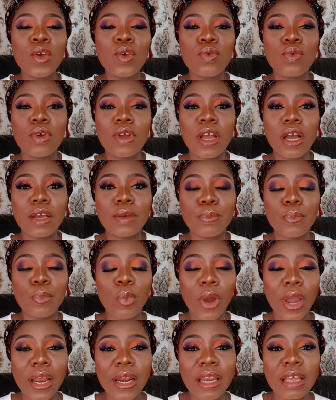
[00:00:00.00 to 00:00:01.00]
You can
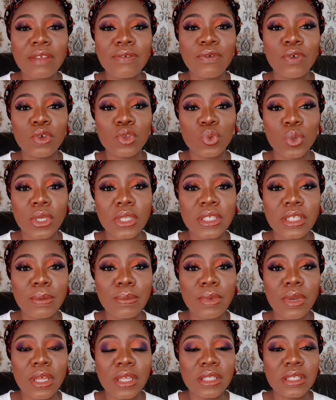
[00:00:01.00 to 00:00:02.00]
boil it for 20
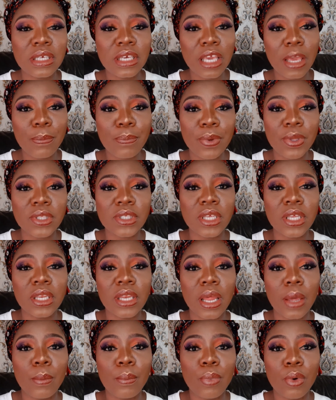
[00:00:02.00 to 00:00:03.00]
minutes, keep it in
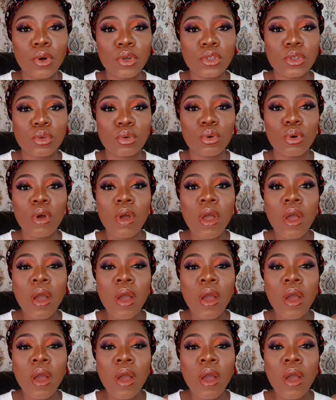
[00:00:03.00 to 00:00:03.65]
a bottle,